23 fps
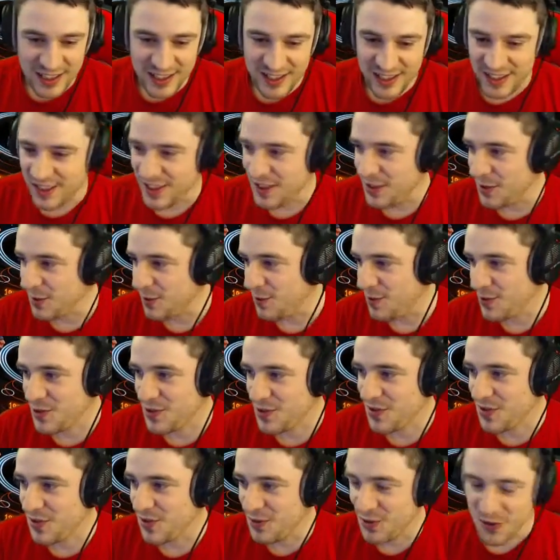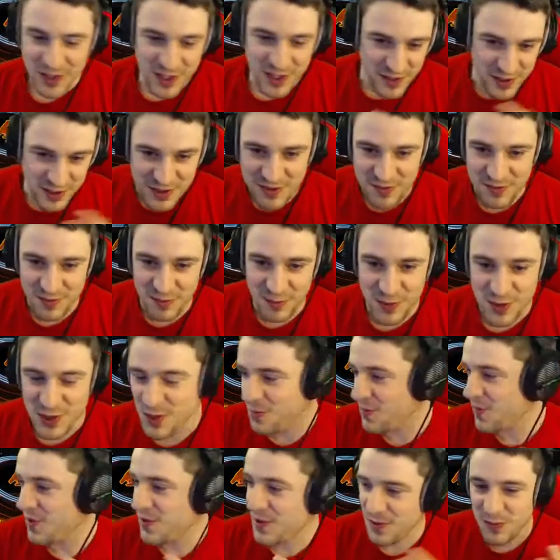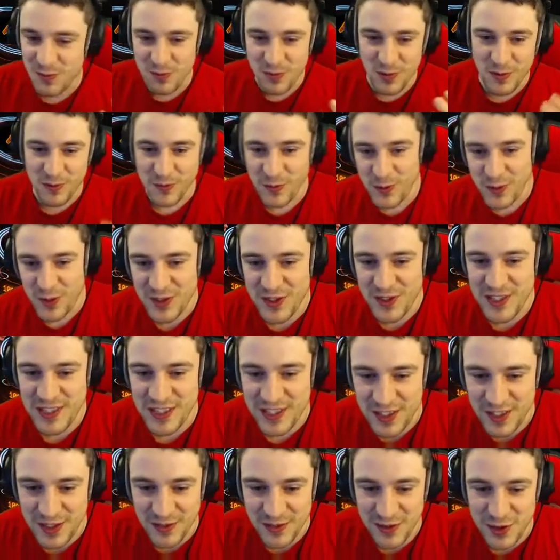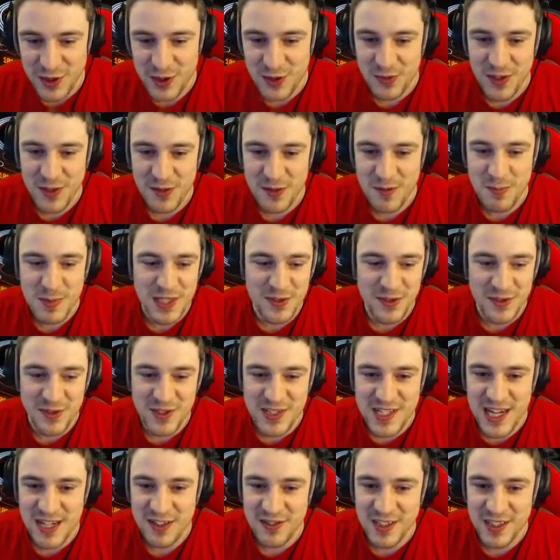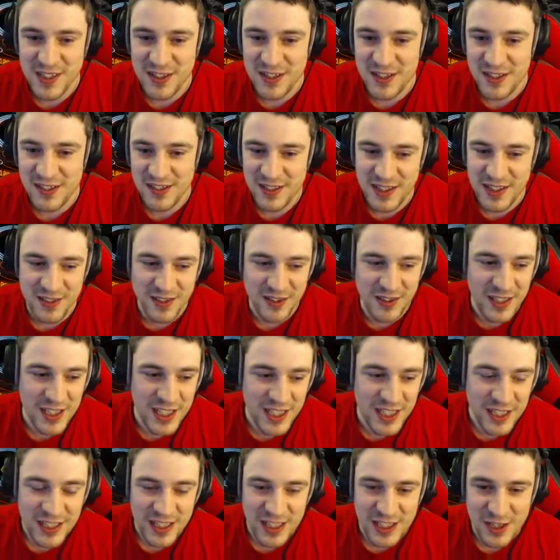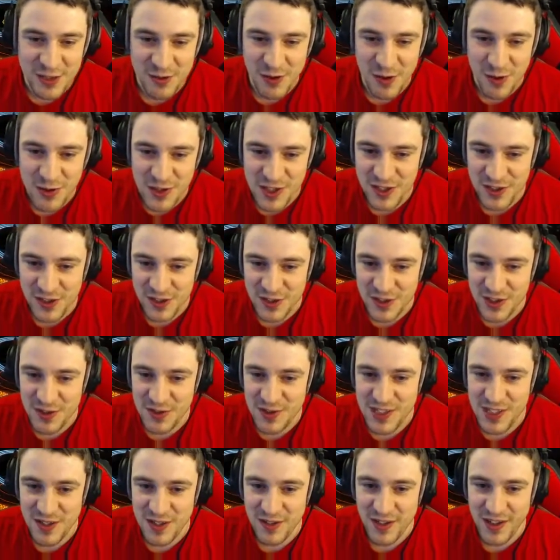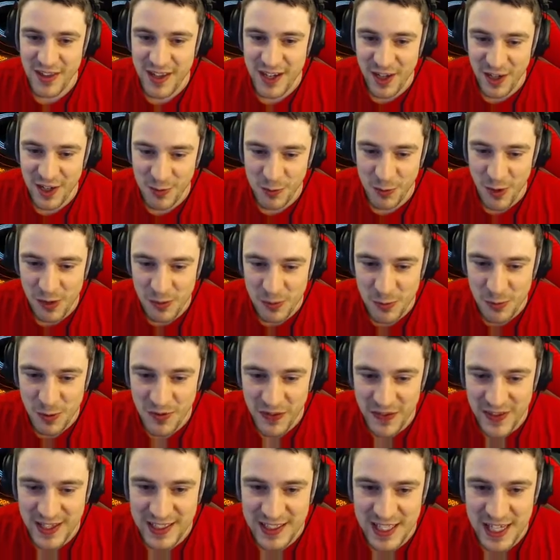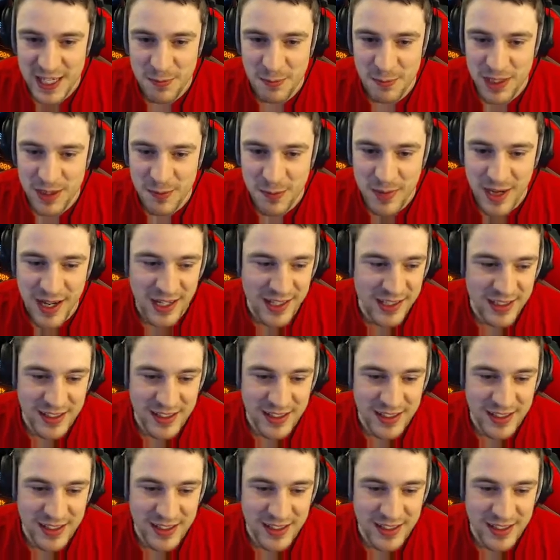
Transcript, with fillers: you try and do reverse and kind of shoot those missiles down that are encroaching on you and stuff like that. I want that gameplay back.